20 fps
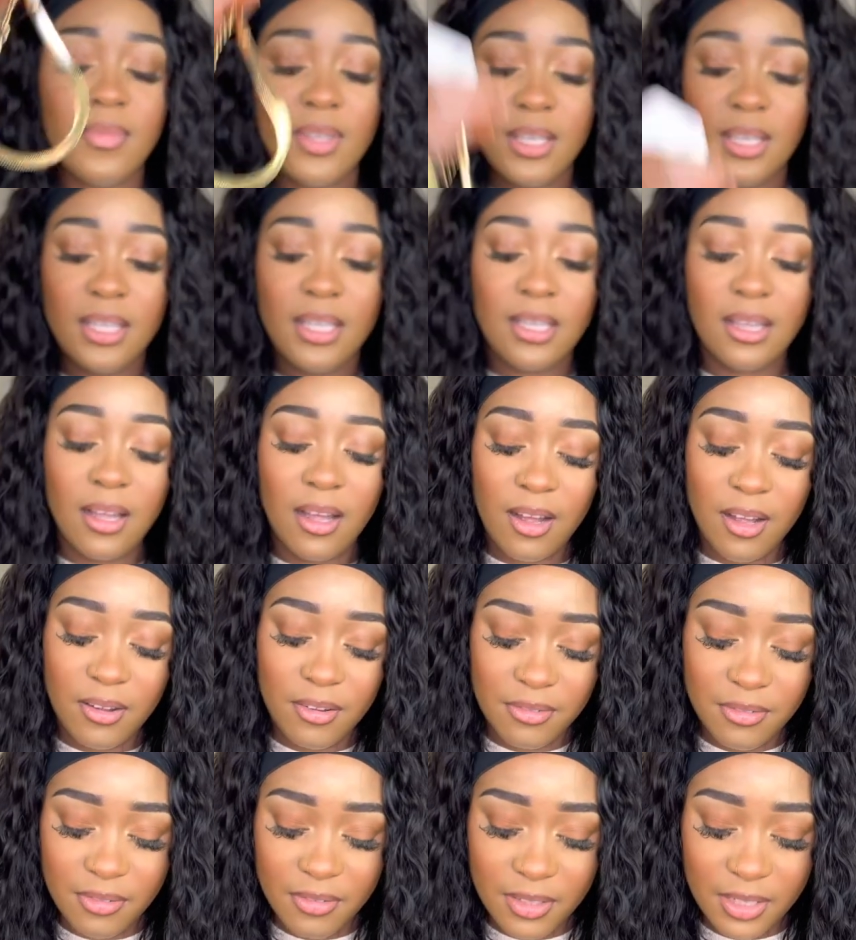In
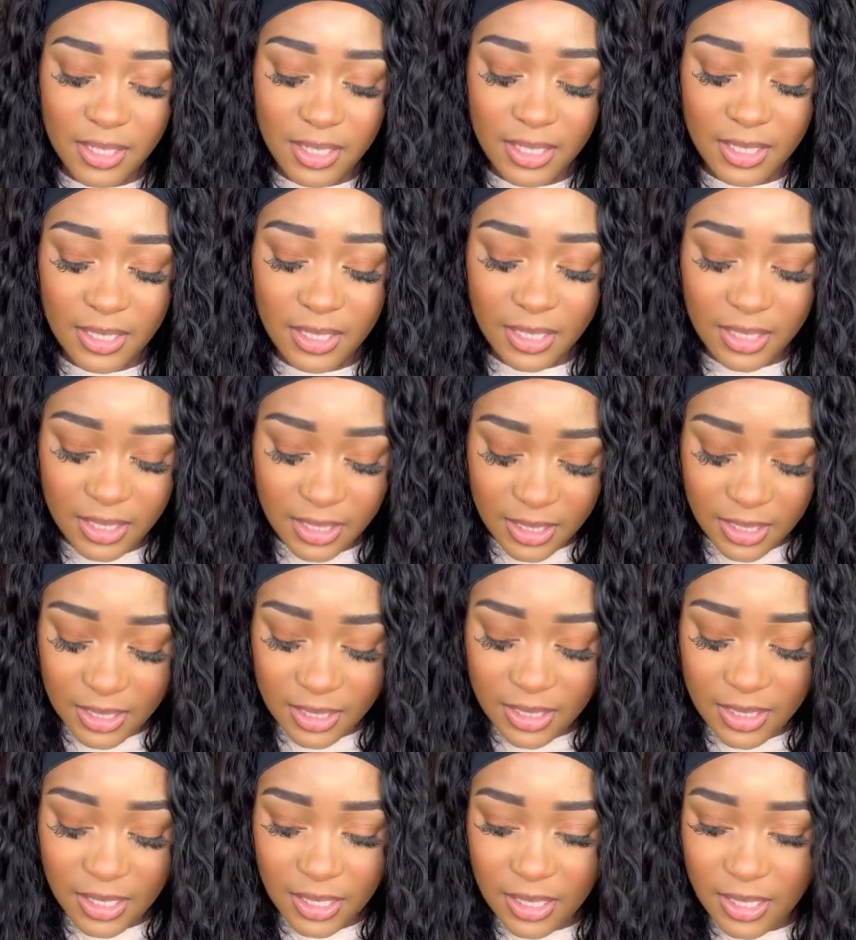love,
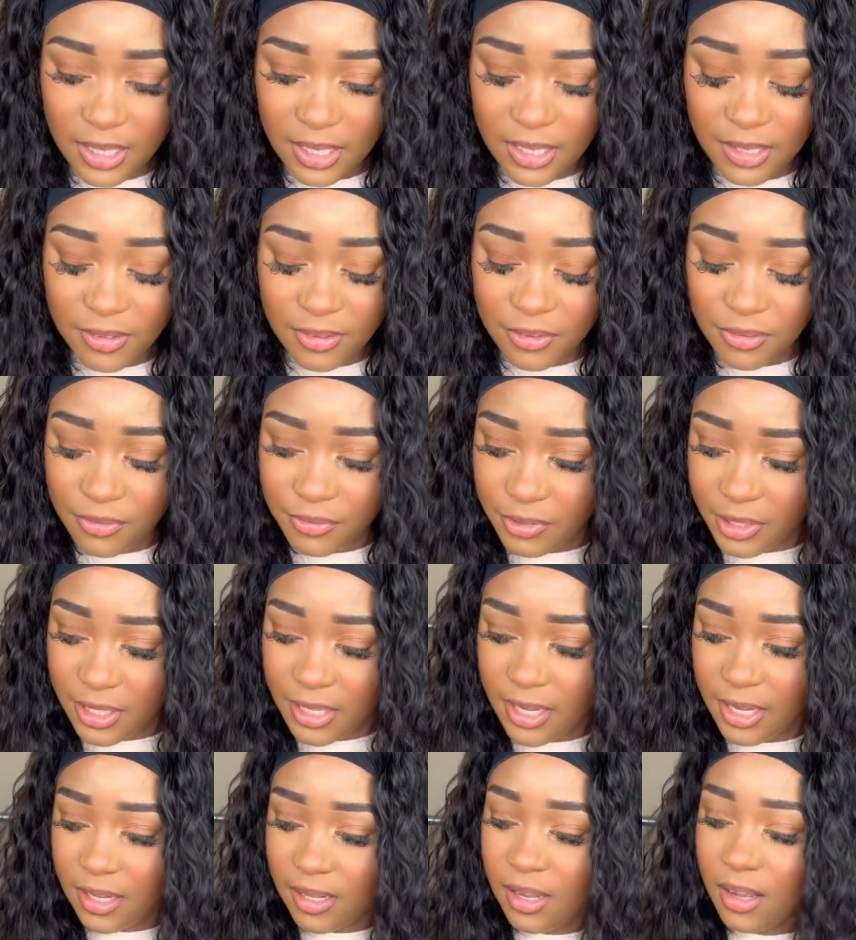in
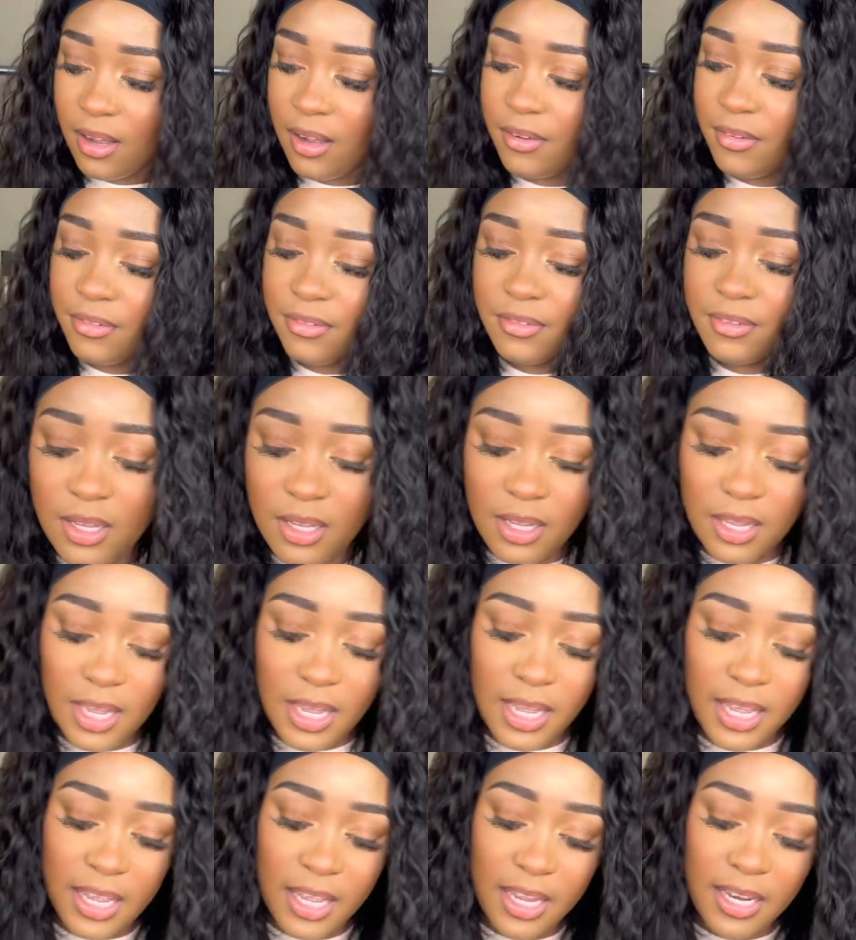freaking love.
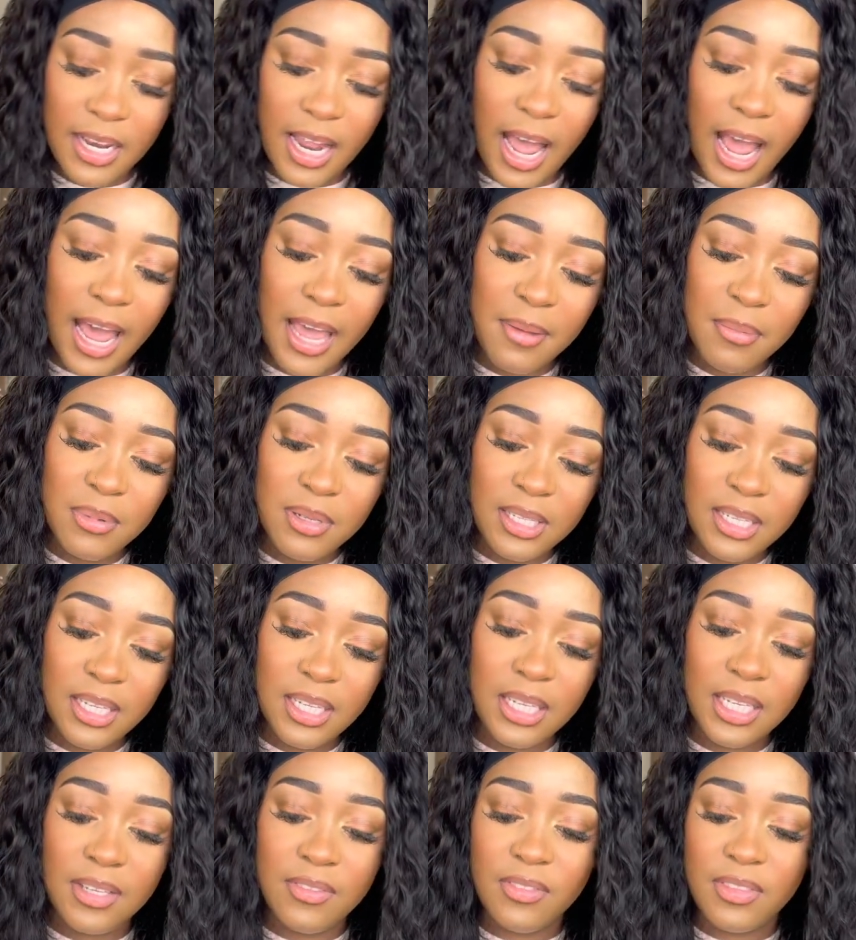And I
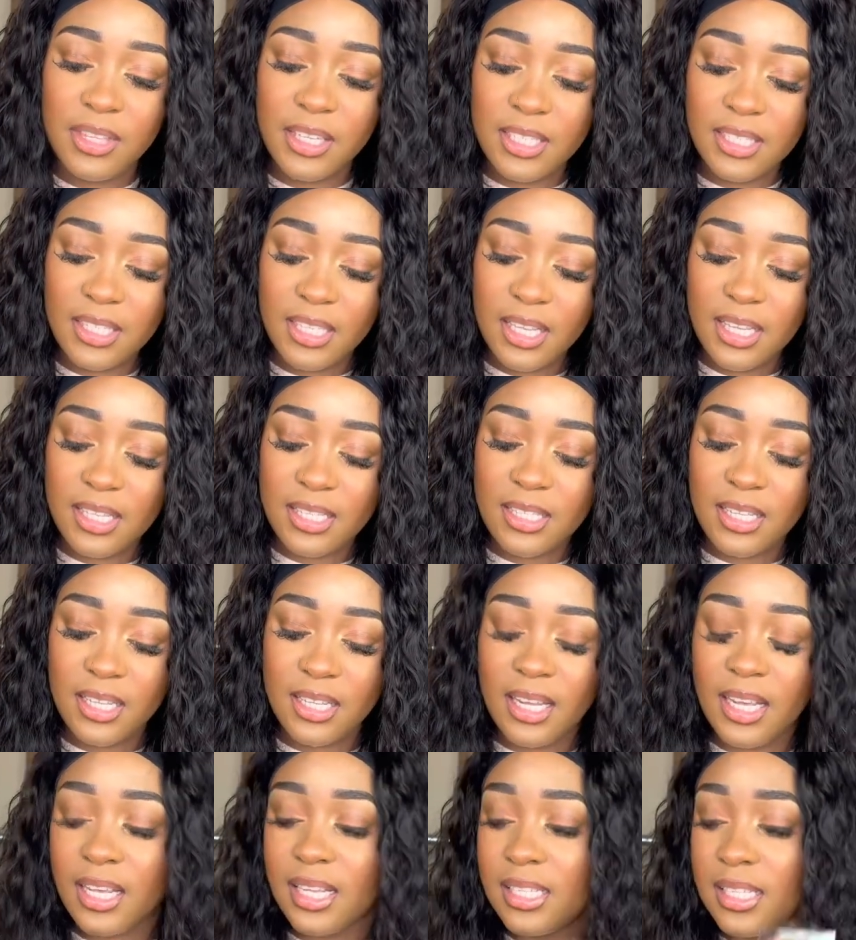believe this is the
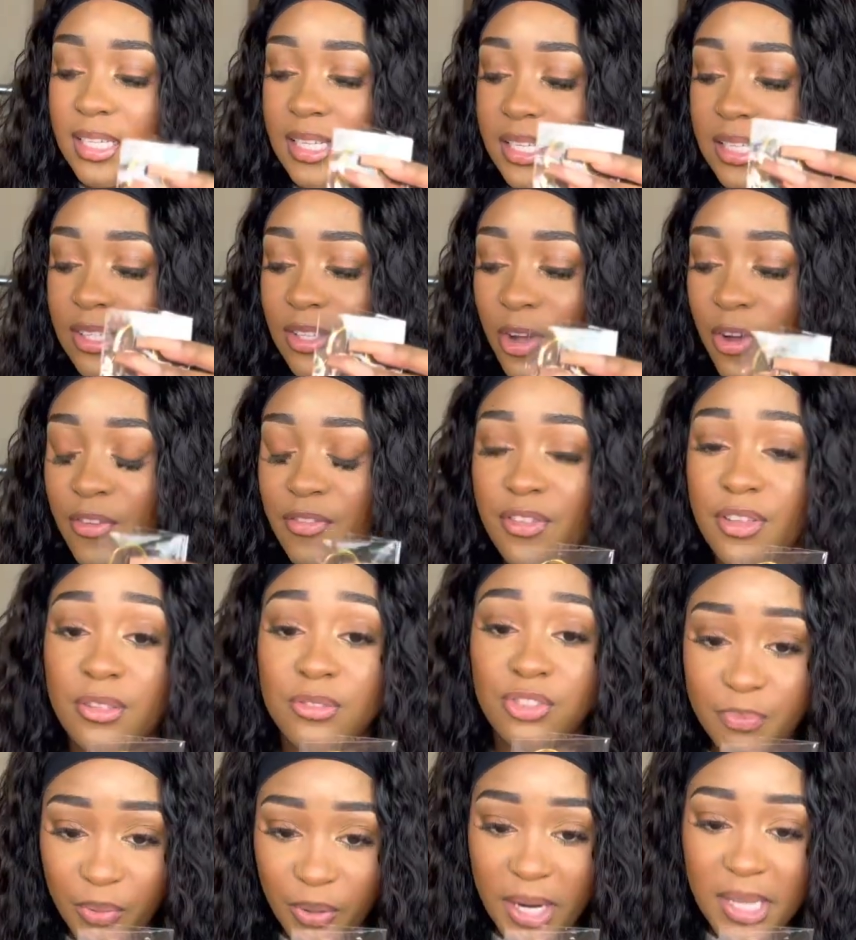necklace of the
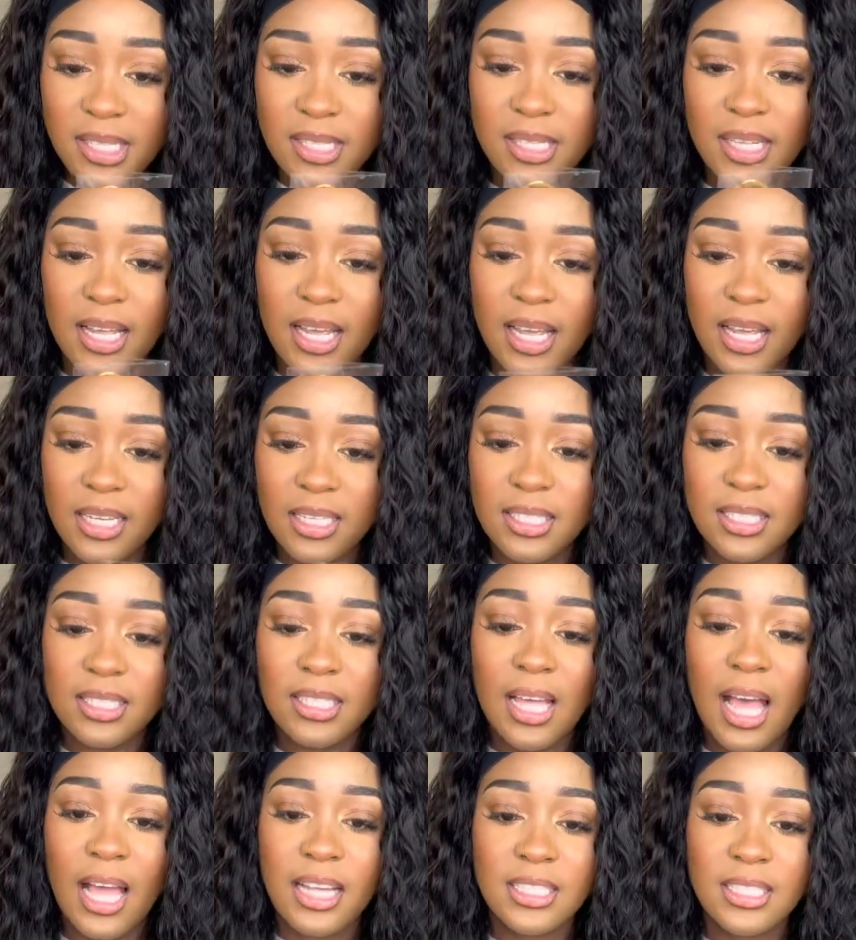bracelet because
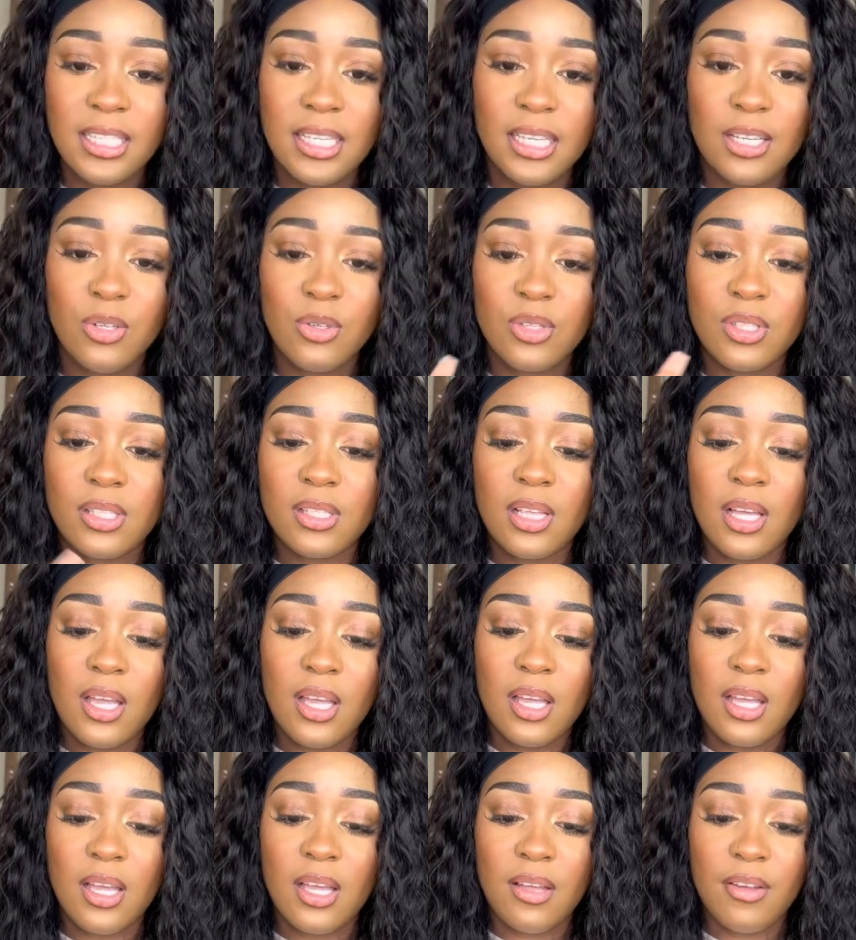it actually looks
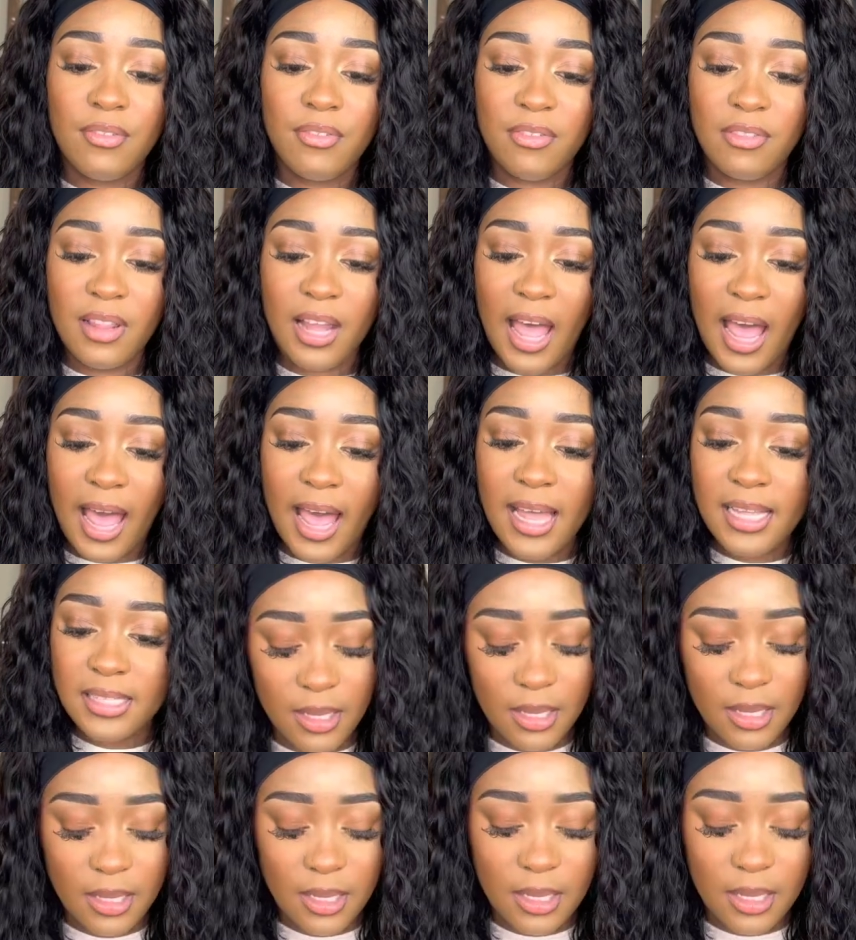flat.
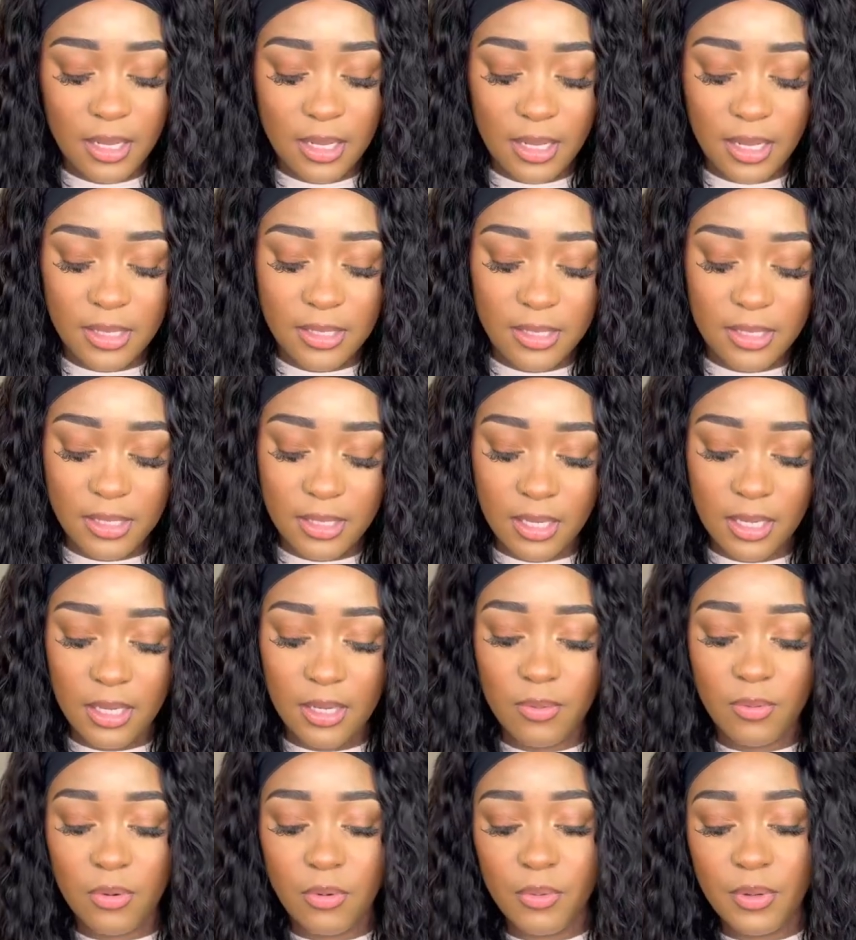Let's see
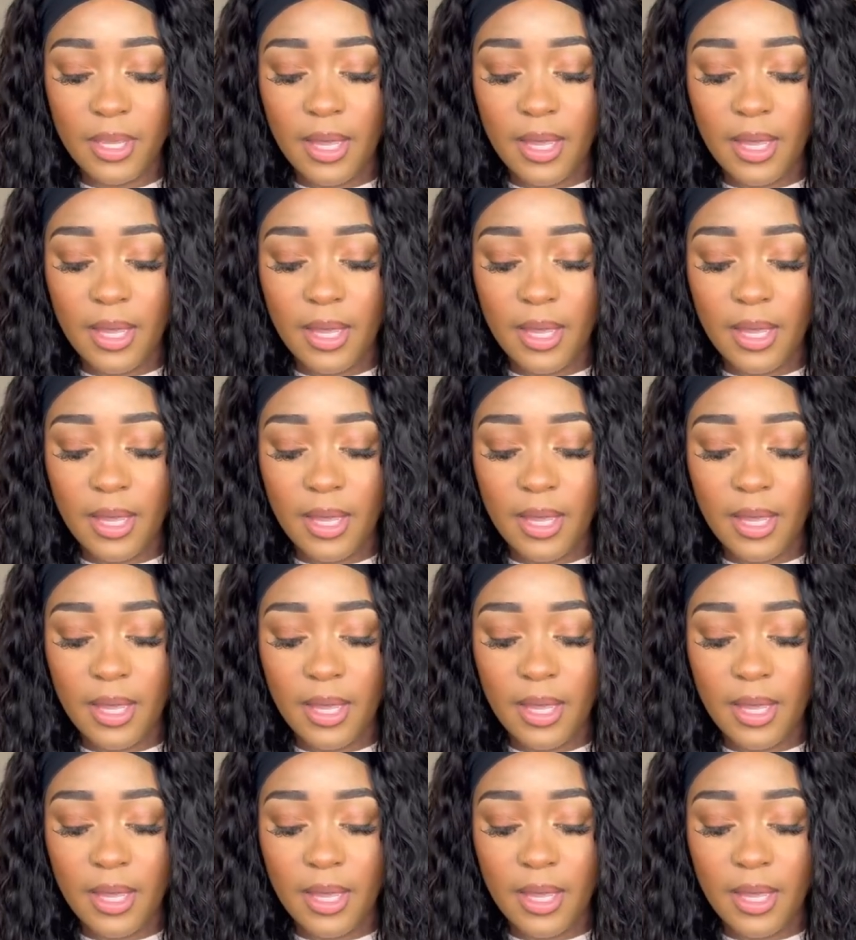what we